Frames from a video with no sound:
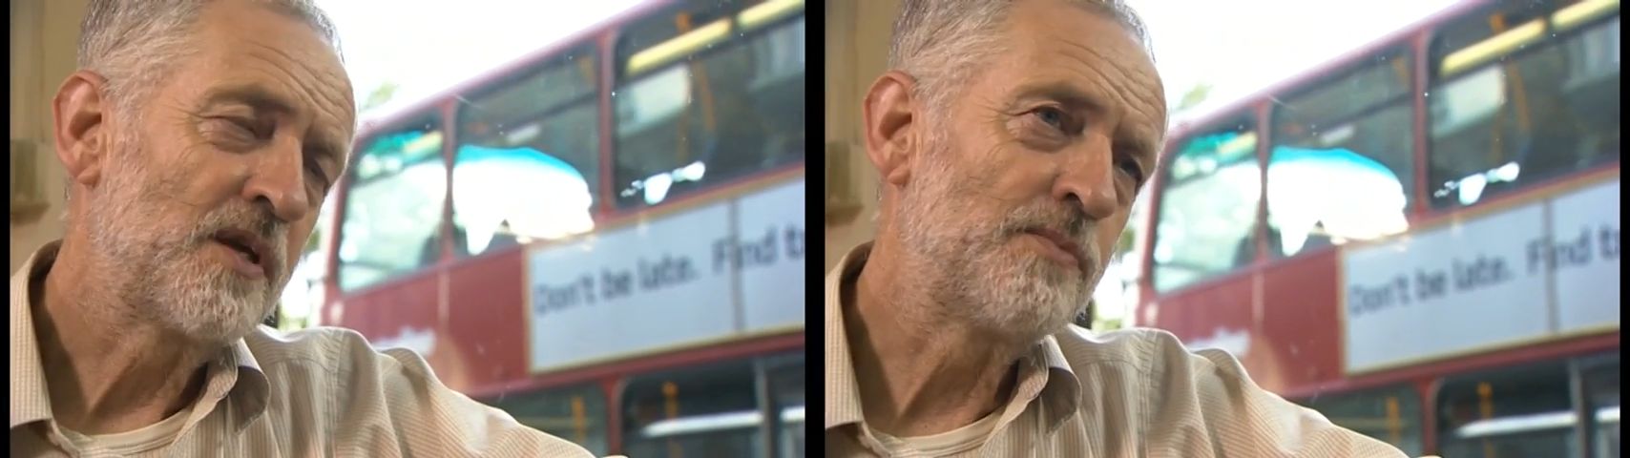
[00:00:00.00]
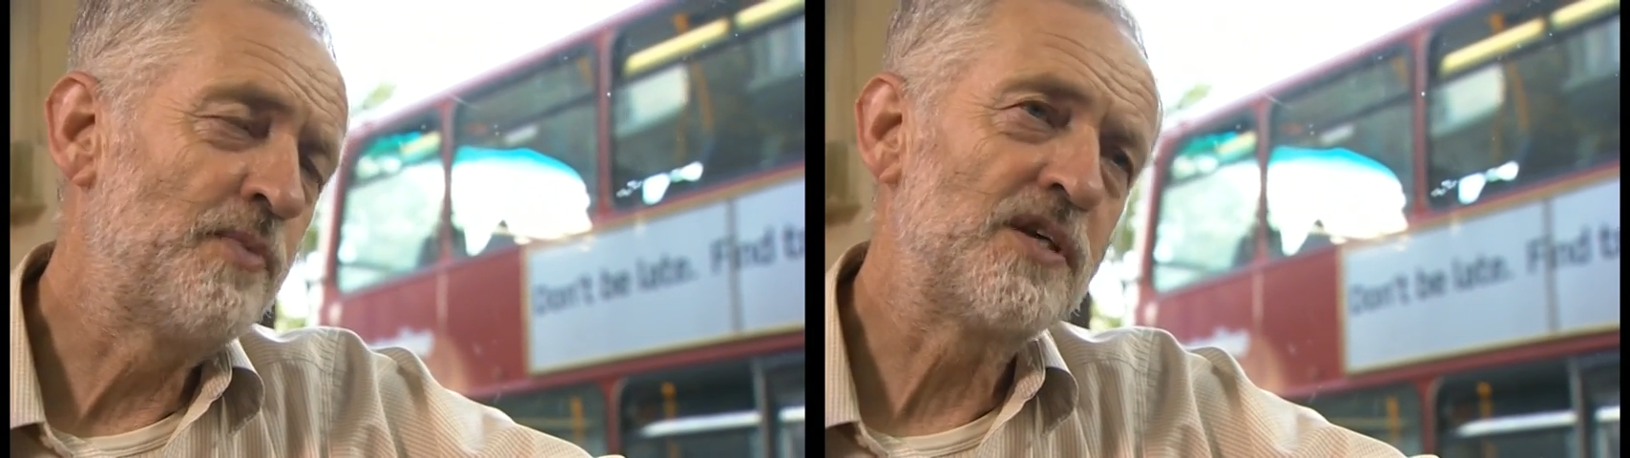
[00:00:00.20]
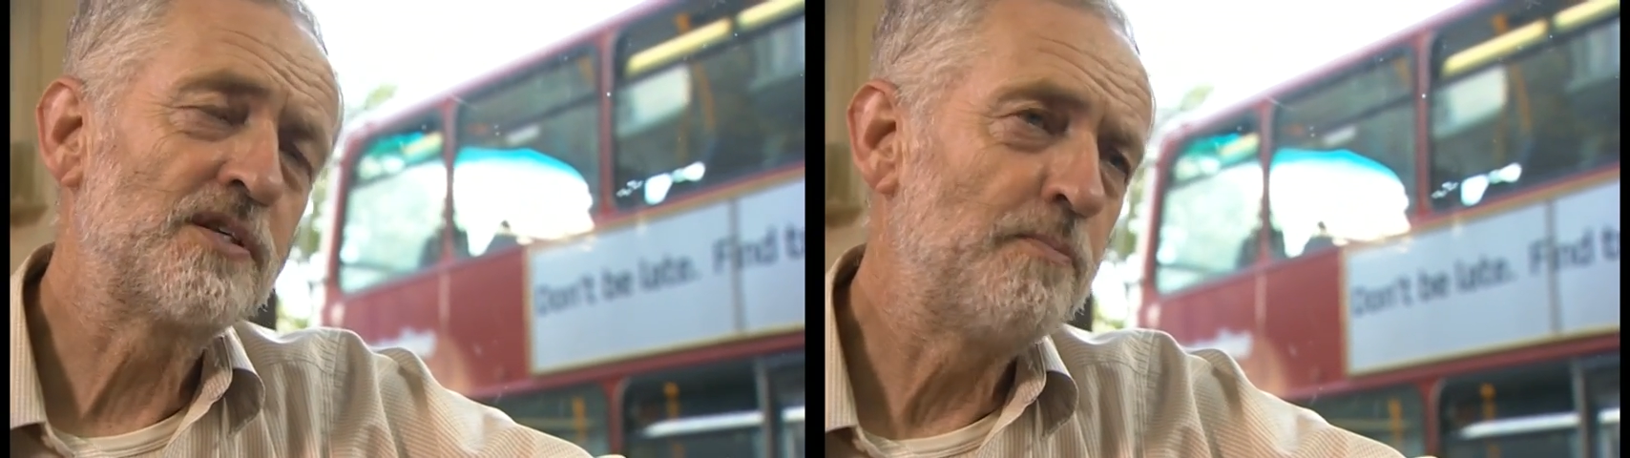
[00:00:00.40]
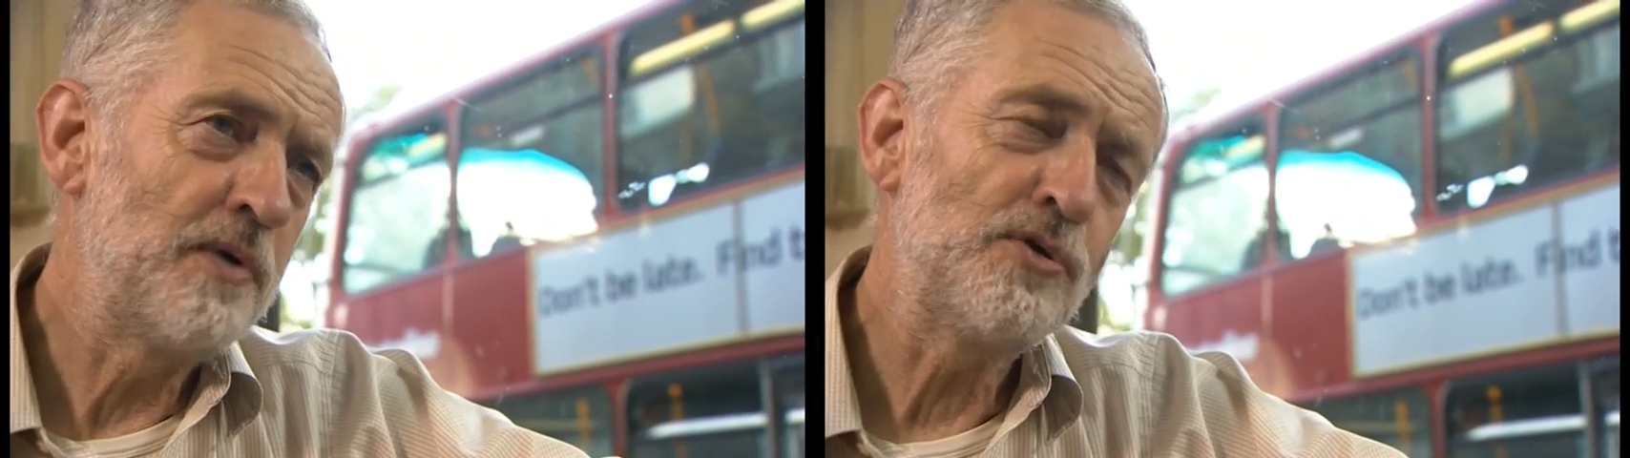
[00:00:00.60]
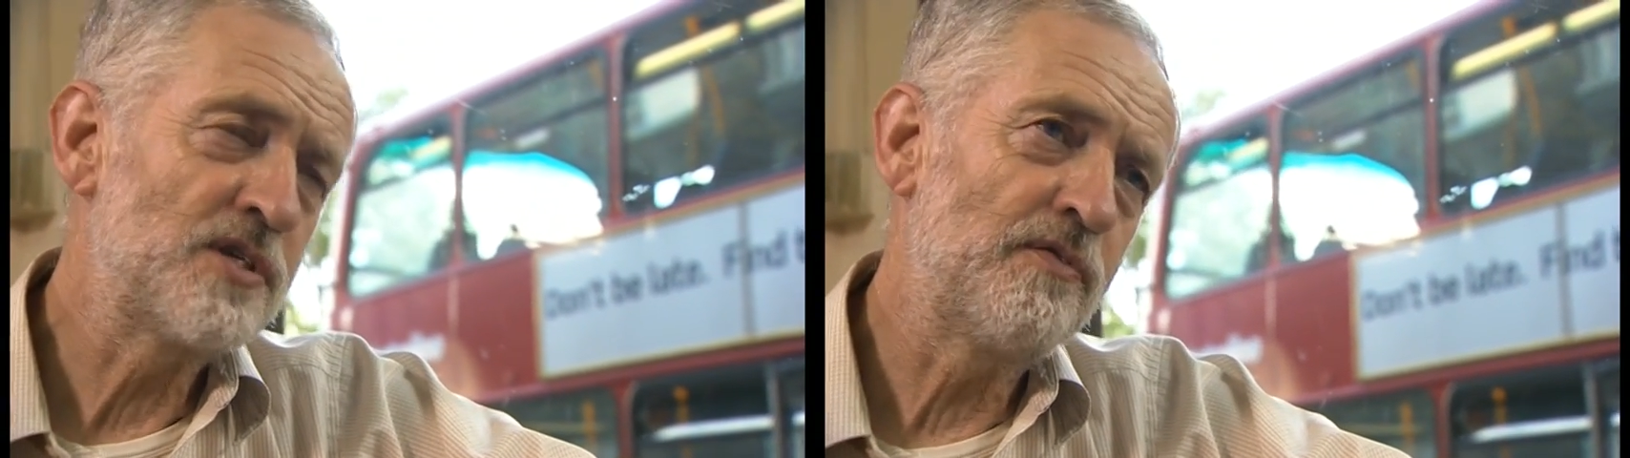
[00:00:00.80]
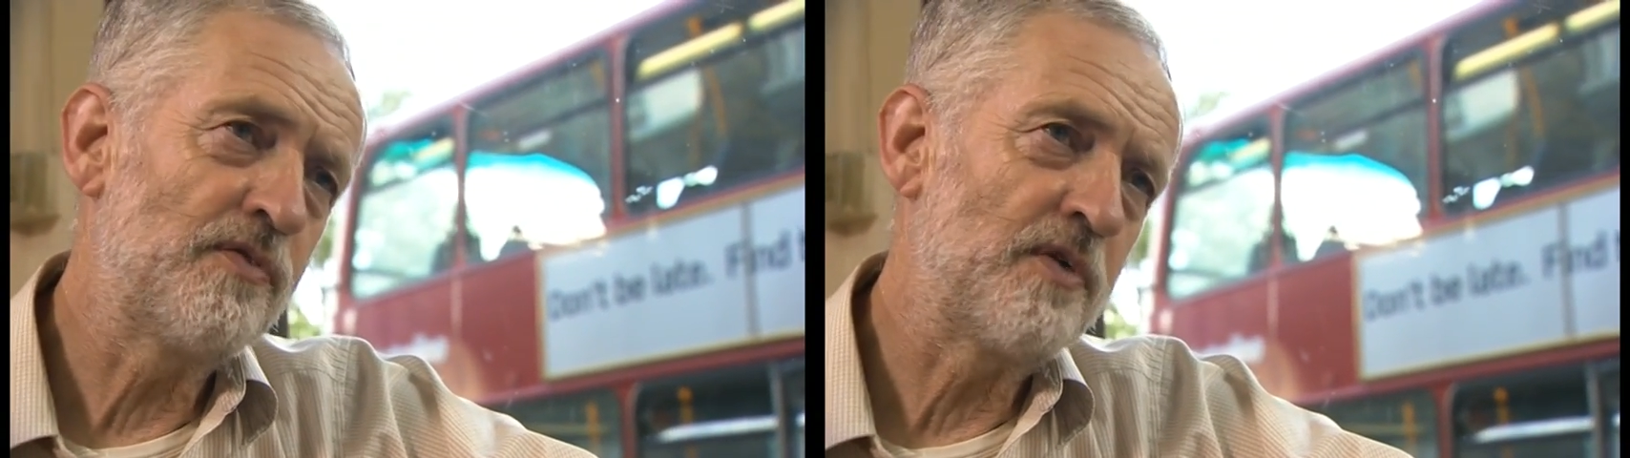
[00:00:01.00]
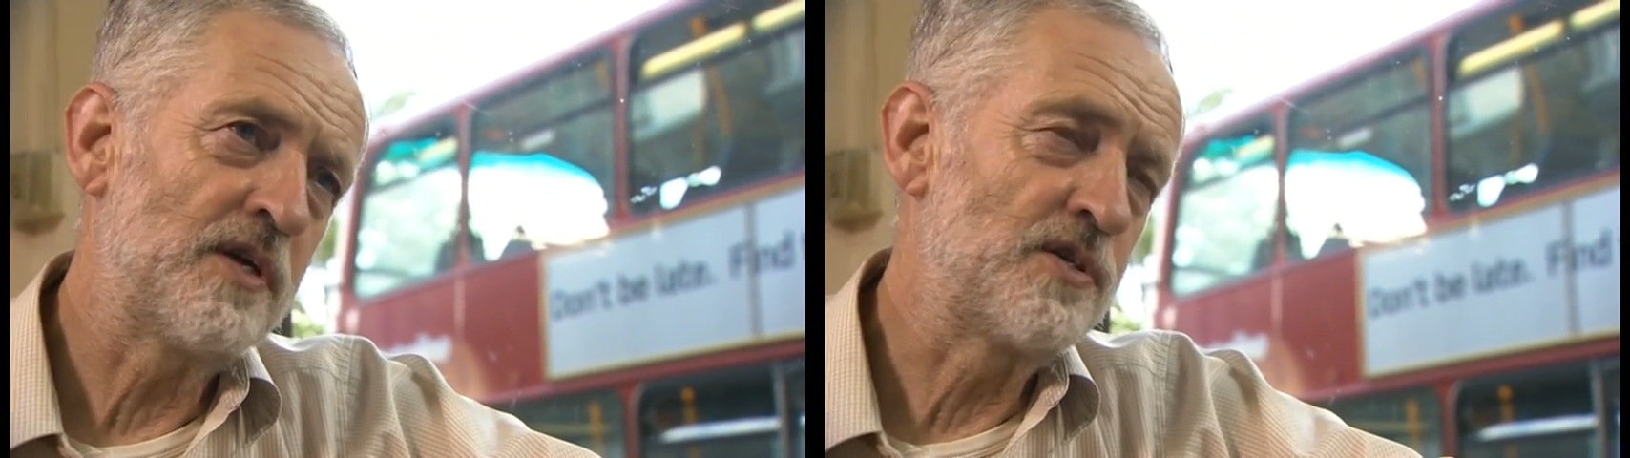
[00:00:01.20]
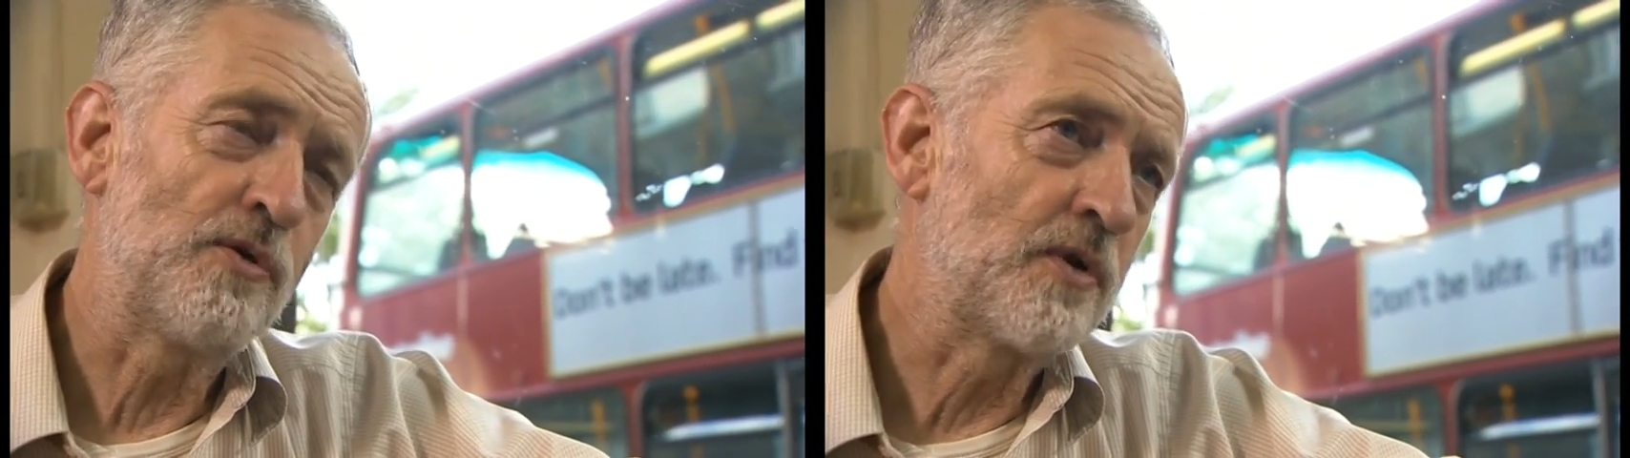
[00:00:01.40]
to be as abusive as you